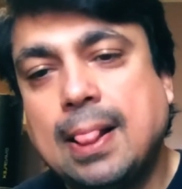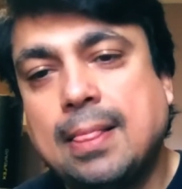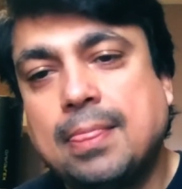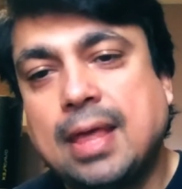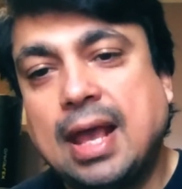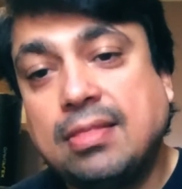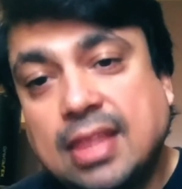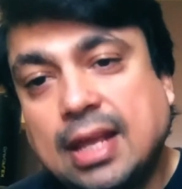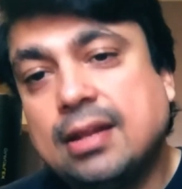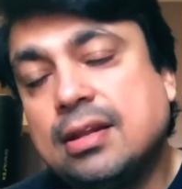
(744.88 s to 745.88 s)
And
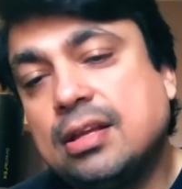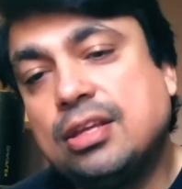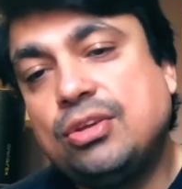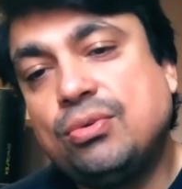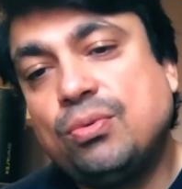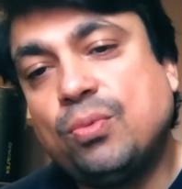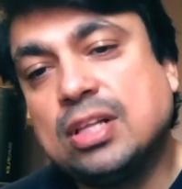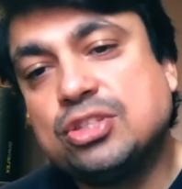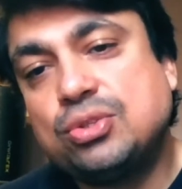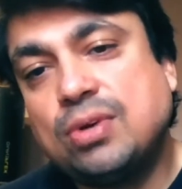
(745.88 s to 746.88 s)
then
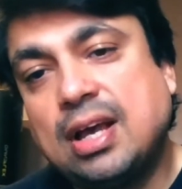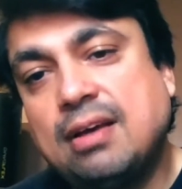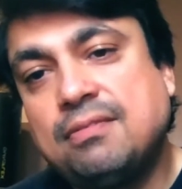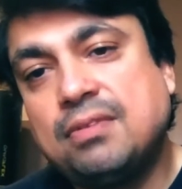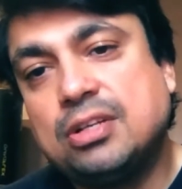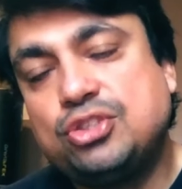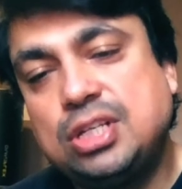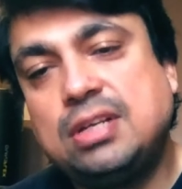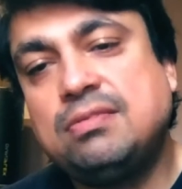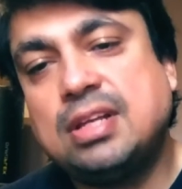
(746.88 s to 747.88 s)
once you have
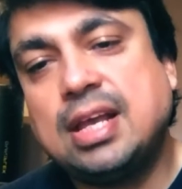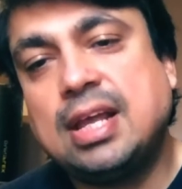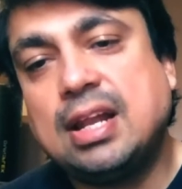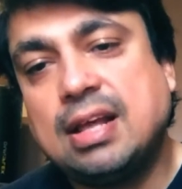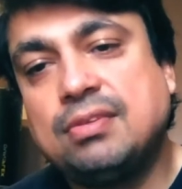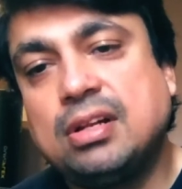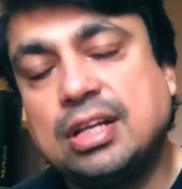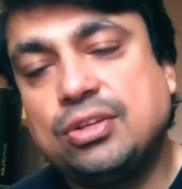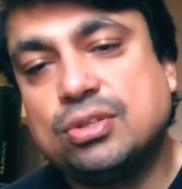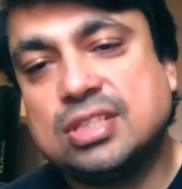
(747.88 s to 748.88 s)
achieved a level
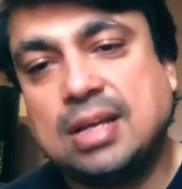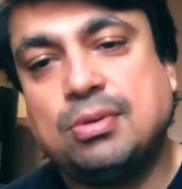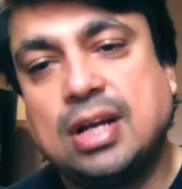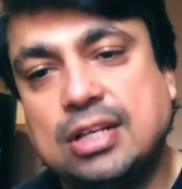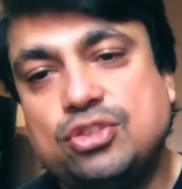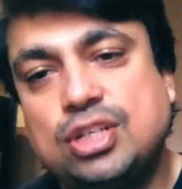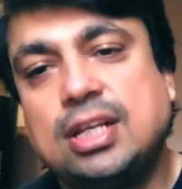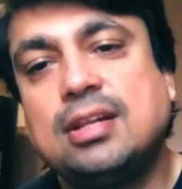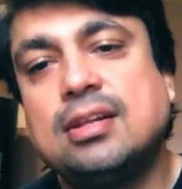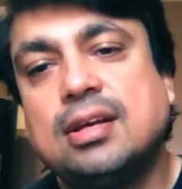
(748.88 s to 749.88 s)
in your cyber
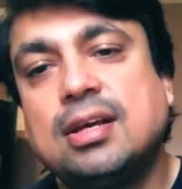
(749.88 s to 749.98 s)
hygiene,